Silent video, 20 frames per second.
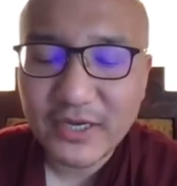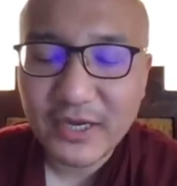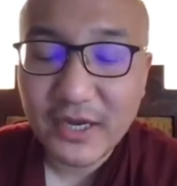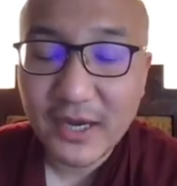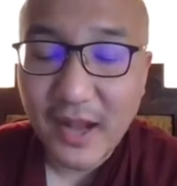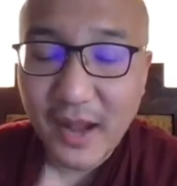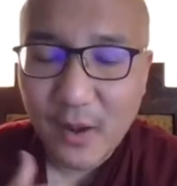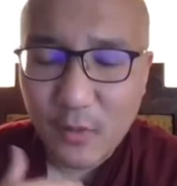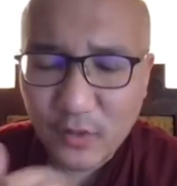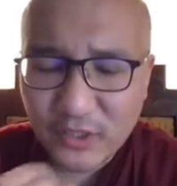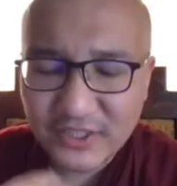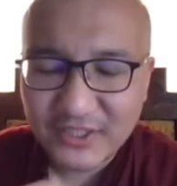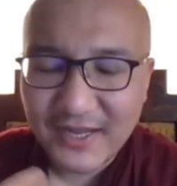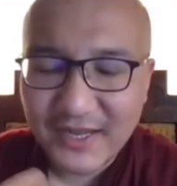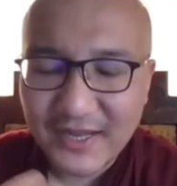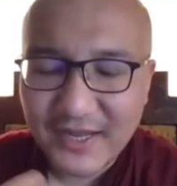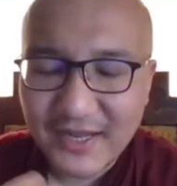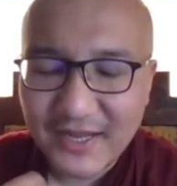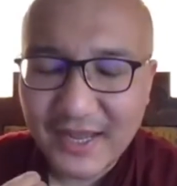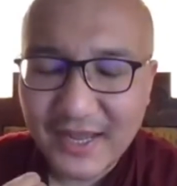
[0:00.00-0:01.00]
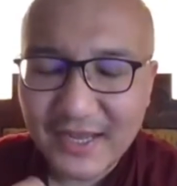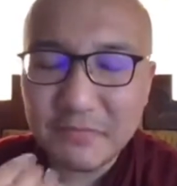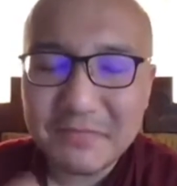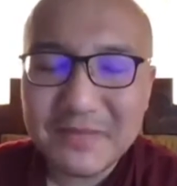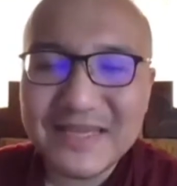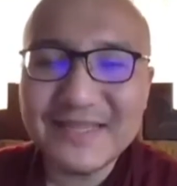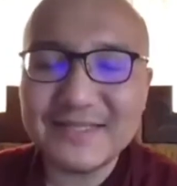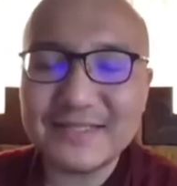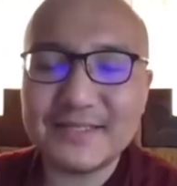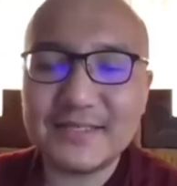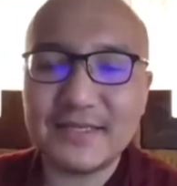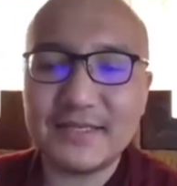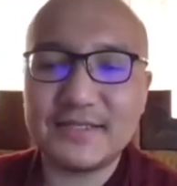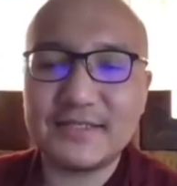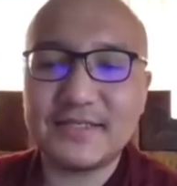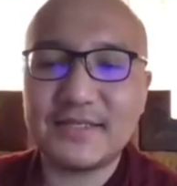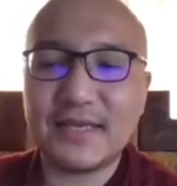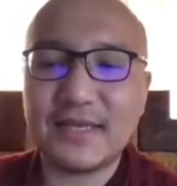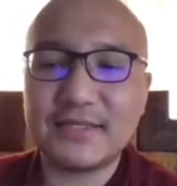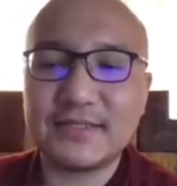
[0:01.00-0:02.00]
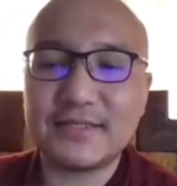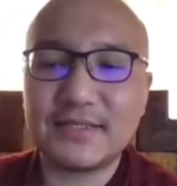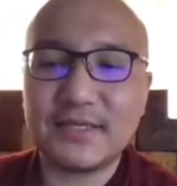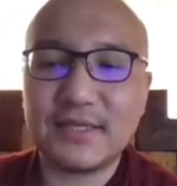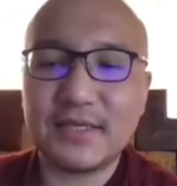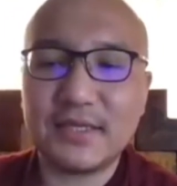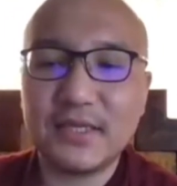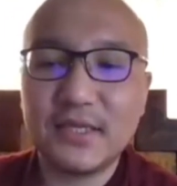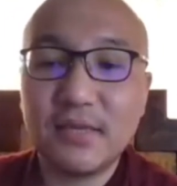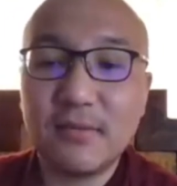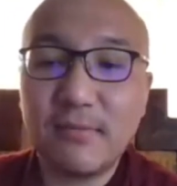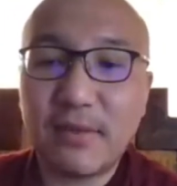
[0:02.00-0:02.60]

what it actually means is that by